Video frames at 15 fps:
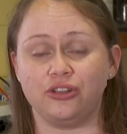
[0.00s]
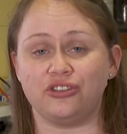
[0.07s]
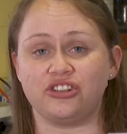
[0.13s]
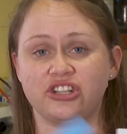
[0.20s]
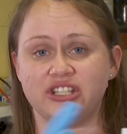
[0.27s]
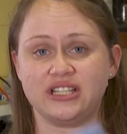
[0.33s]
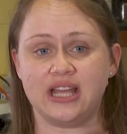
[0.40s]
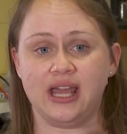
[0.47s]
you
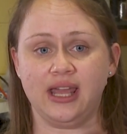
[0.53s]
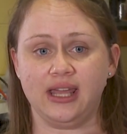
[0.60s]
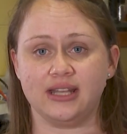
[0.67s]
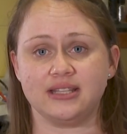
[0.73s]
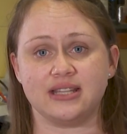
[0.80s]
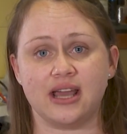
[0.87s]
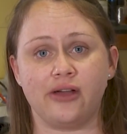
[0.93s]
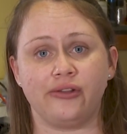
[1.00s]
should take
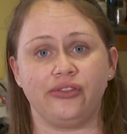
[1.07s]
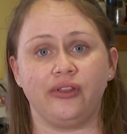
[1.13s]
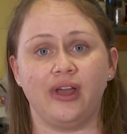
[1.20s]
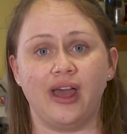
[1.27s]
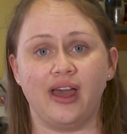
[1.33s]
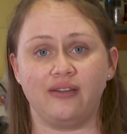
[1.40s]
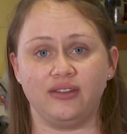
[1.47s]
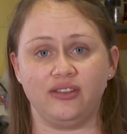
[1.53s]
it down,
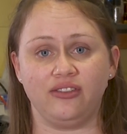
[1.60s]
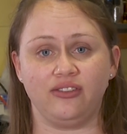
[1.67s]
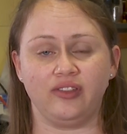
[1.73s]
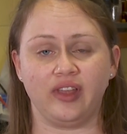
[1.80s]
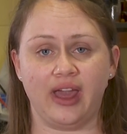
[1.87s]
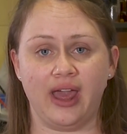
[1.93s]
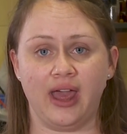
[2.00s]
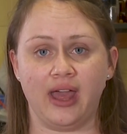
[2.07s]
have it
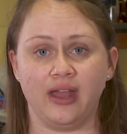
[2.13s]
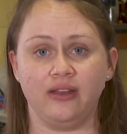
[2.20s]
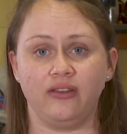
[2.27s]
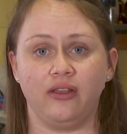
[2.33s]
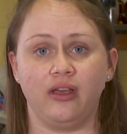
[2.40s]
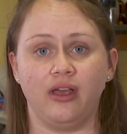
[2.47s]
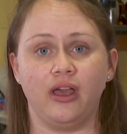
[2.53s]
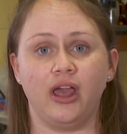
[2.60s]

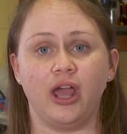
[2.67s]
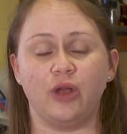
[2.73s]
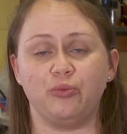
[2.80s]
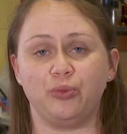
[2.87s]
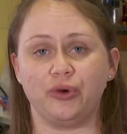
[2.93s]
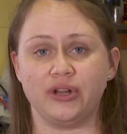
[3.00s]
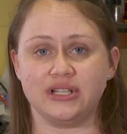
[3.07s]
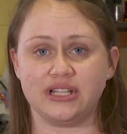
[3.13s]
scanned,
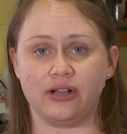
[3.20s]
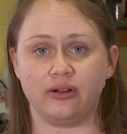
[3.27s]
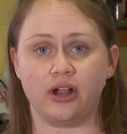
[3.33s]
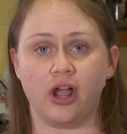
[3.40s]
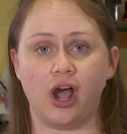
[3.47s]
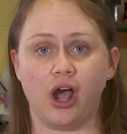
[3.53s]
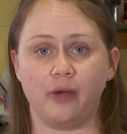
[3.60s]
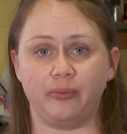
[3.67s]
and print out a
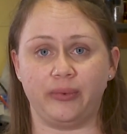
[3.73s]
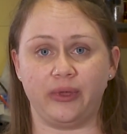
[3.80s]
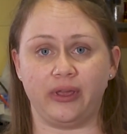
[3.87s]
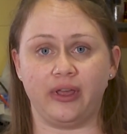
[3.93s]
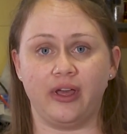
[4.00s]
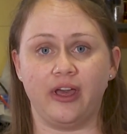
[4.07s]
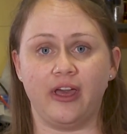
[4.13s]
copy.